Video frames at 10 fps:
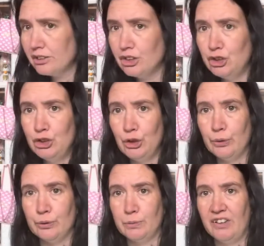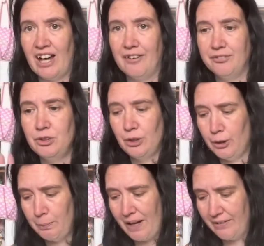the shoes, we have
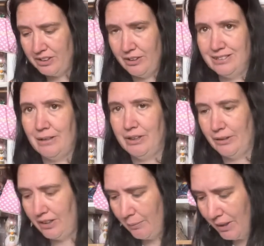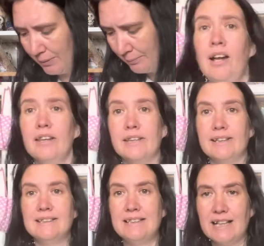two pair of shoes that we know are coming.
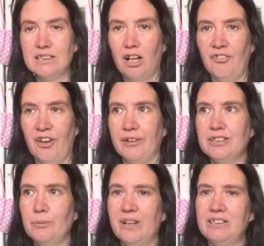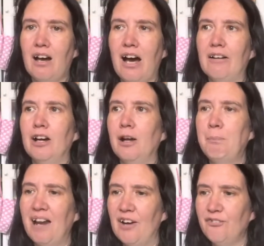There's That's All Folks, which are a
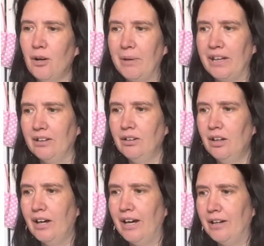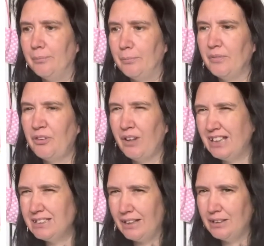platform heel, um, 3
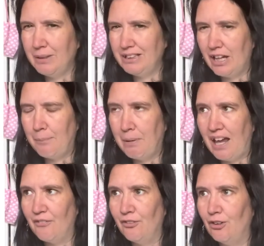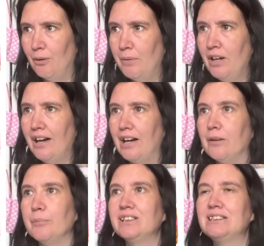centimetre platform,
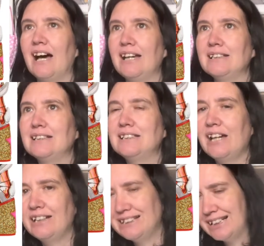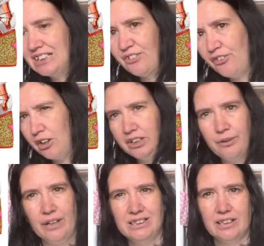um, sizes 36 to
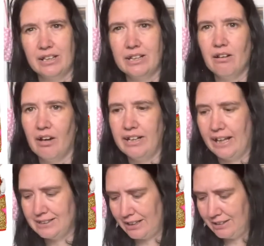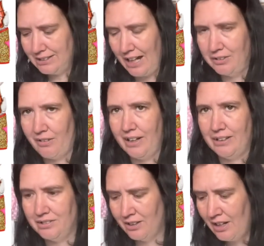43, so they're not in the extended size
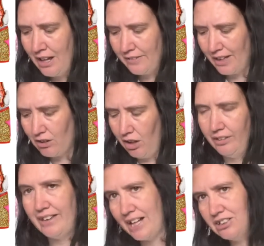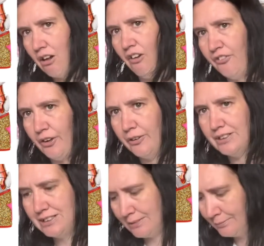range. And they're called That's All Folks.